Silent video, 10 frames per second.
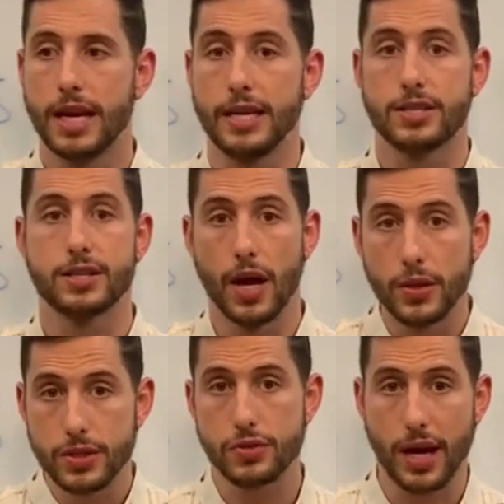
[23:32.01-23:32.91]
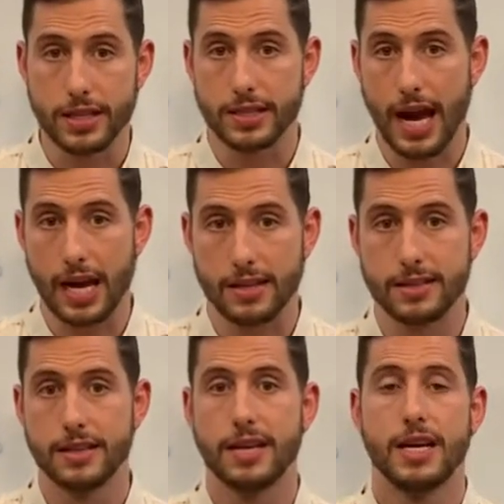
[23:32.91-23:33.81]
it's slow to
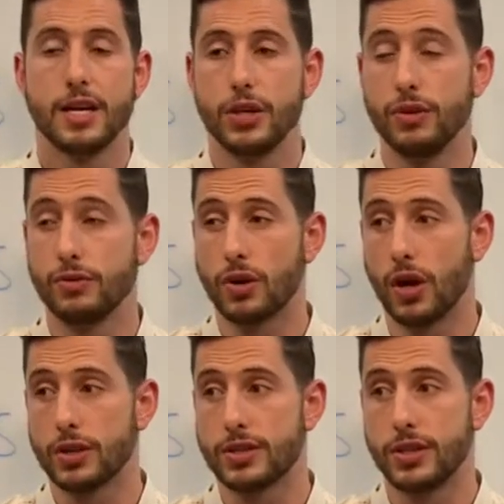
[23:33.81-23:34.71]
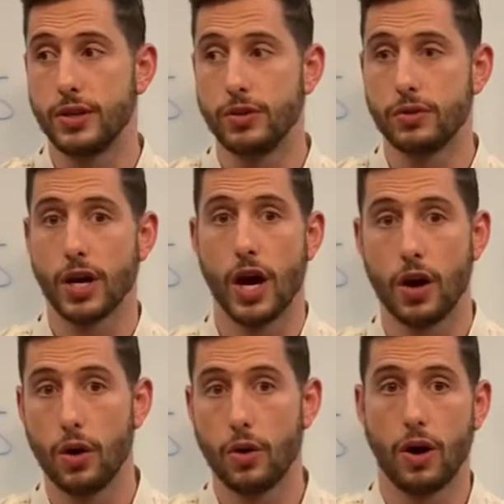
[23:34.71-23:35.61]
transact. You've got to
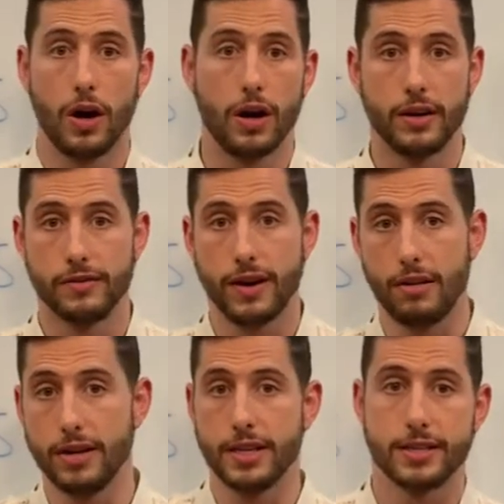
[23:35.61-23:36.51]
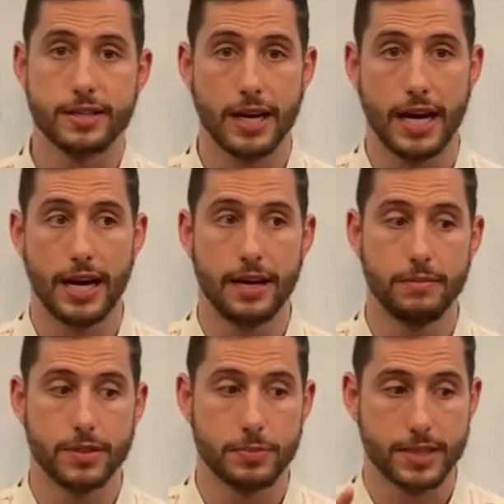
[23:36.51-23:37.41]
go on various
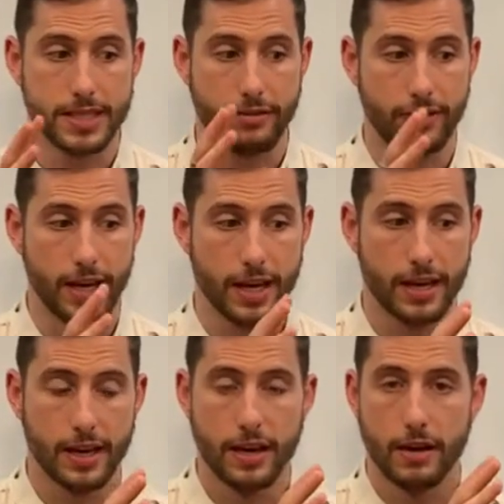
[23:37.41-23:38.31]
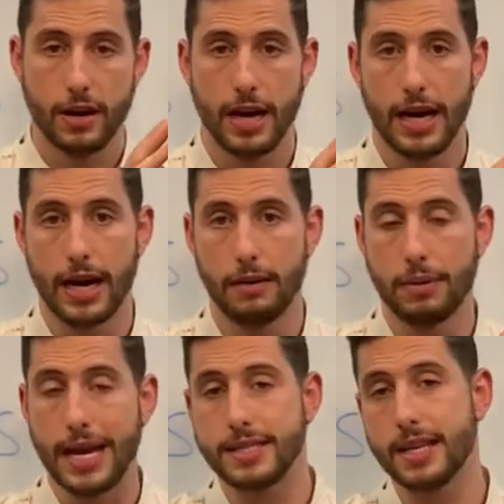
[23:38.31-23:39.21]
um, specific uh,
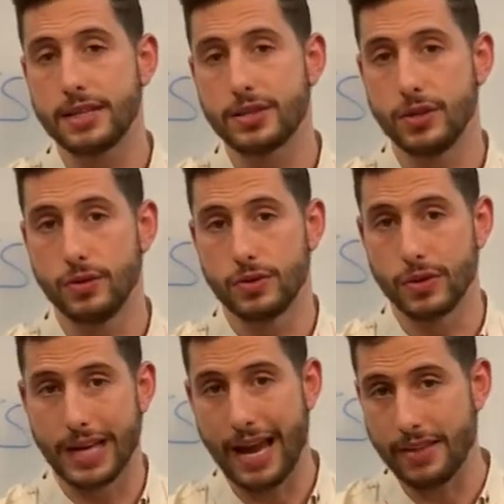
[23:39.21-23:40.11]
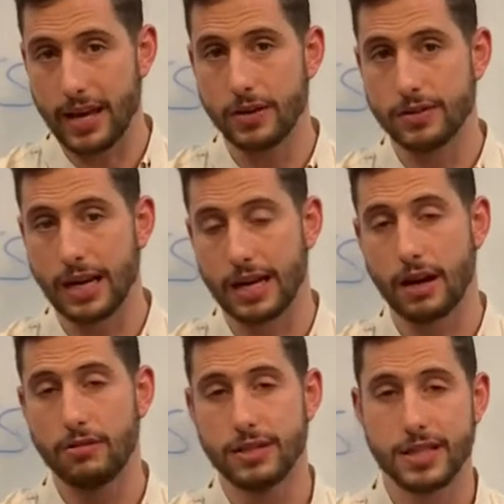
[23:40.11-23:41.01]
places to to get those that
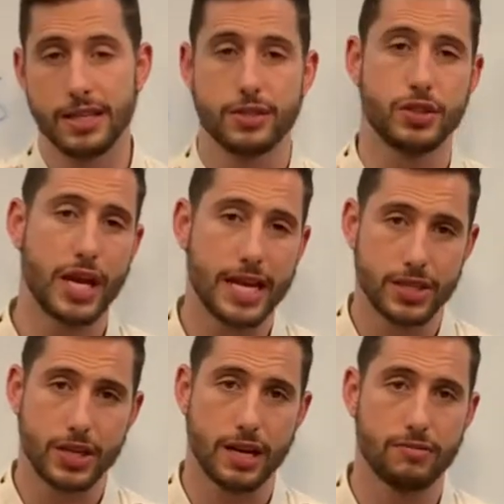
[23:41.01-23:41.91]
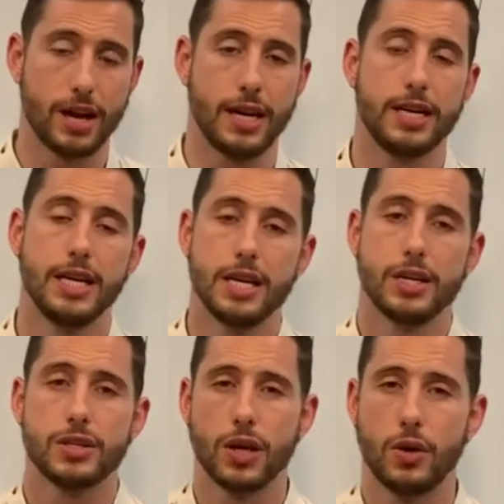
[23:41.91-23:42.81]
currency to change it, right?
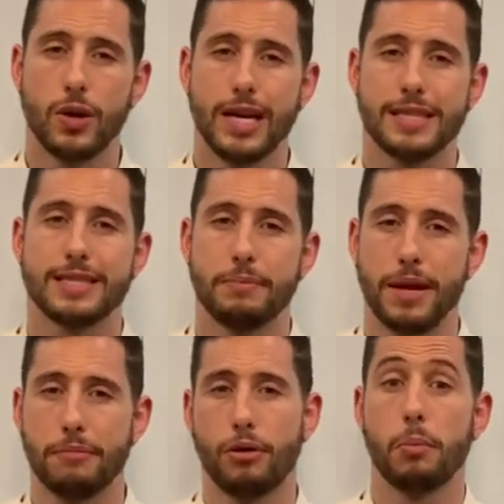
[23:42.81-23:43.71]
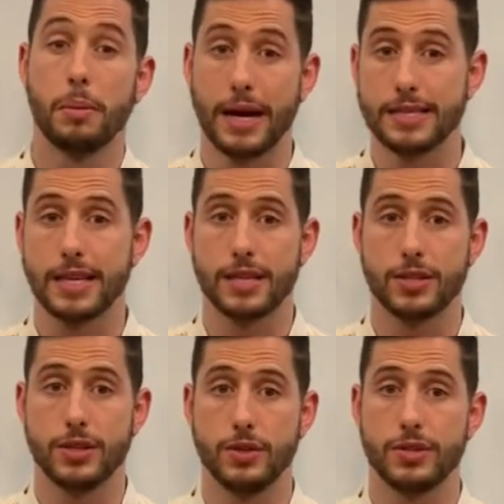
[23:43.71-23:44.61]
So it's a bit problematic
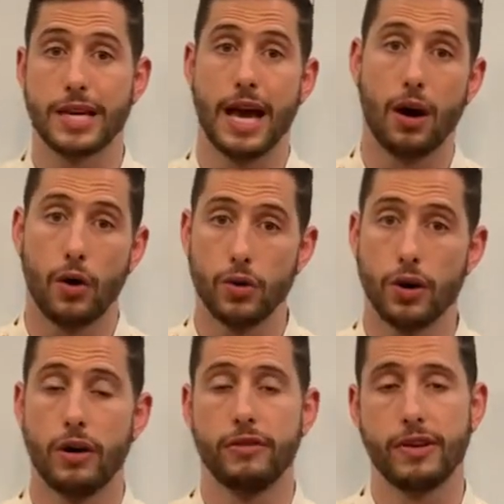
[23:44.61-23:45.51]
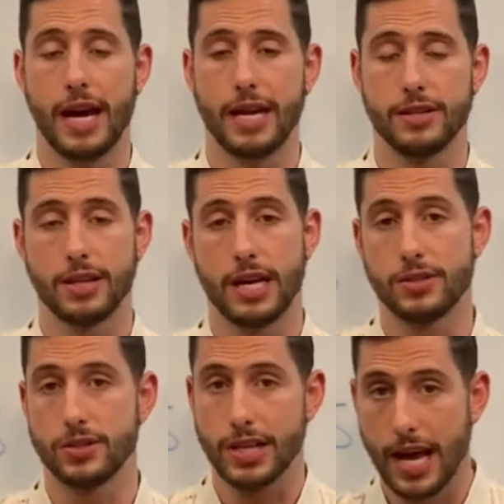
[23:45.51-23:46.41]
to, to get hold of and,
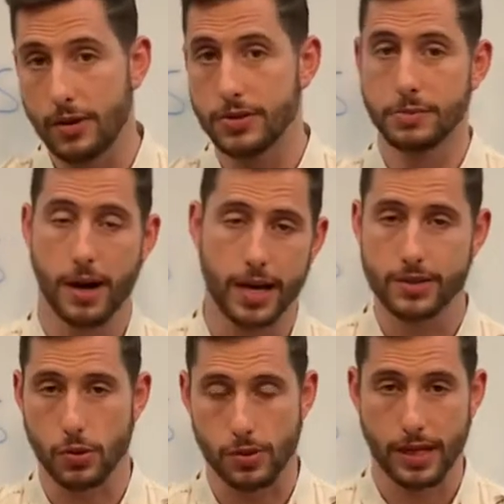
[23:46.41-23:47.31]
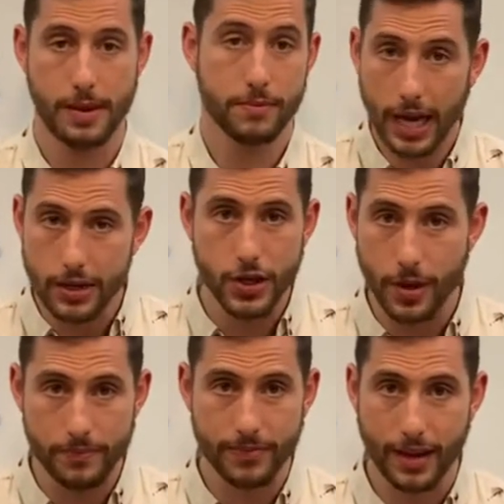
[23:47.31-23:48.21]
and to sell and to buy and so on. Okay, can
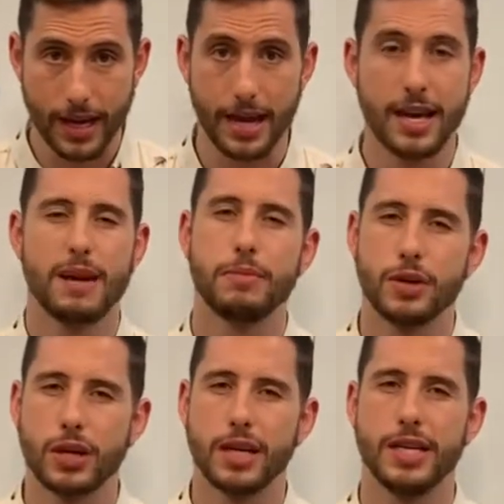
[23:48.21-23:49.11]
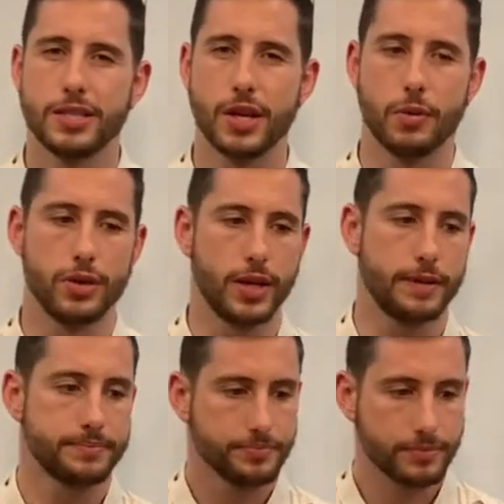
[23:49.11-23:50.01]
do, okay, but you kind of need to know what you
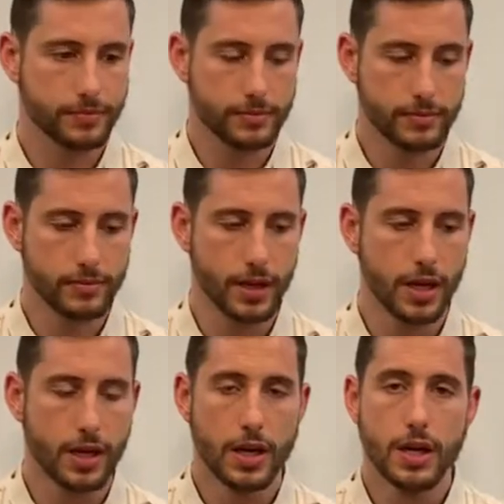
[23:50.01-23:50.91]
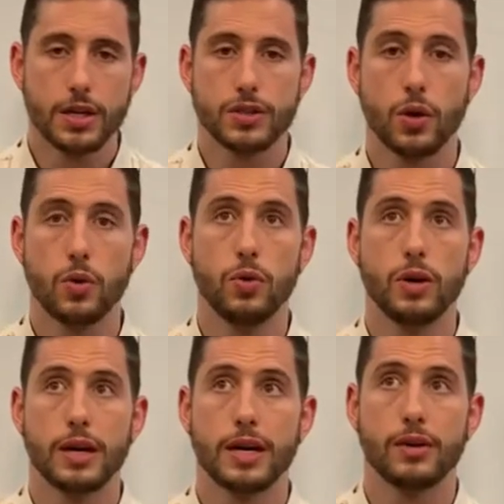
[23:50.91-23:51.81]
do.
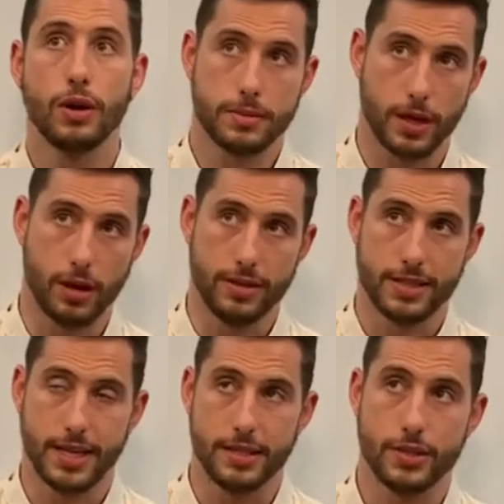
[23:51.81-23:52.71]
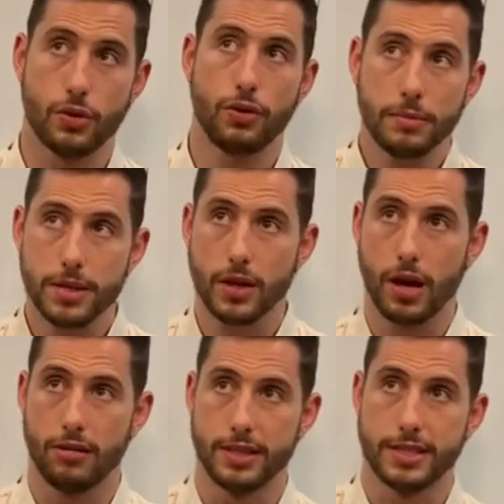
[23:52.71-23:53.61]
So cryptocurrency. So
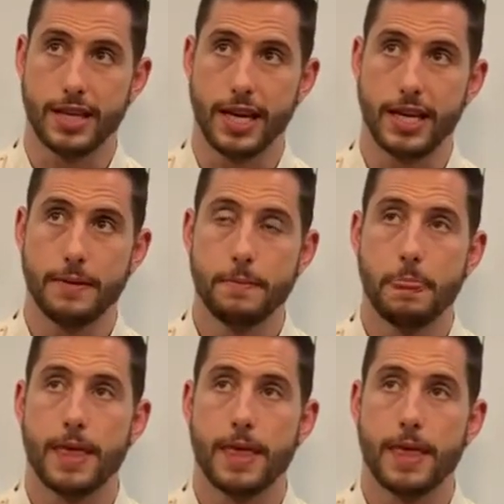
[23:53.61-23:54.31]
cryptocurrency